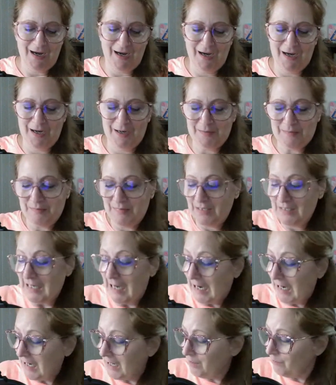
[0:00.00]
Um,
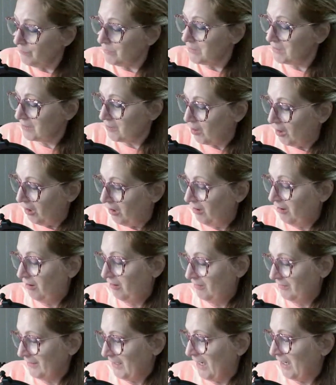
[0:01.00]
I was
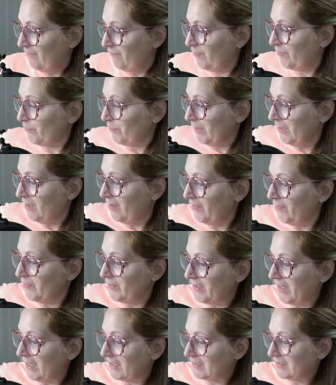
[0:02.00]
called. I have three
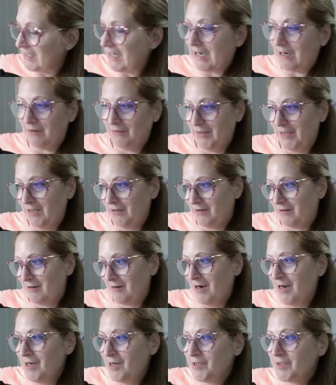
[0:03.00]
other decks out
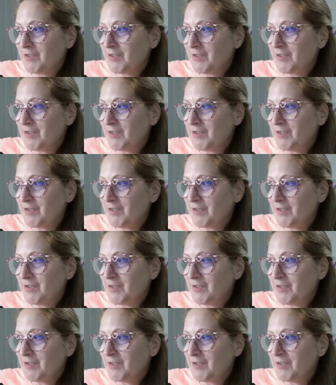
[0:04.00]
here.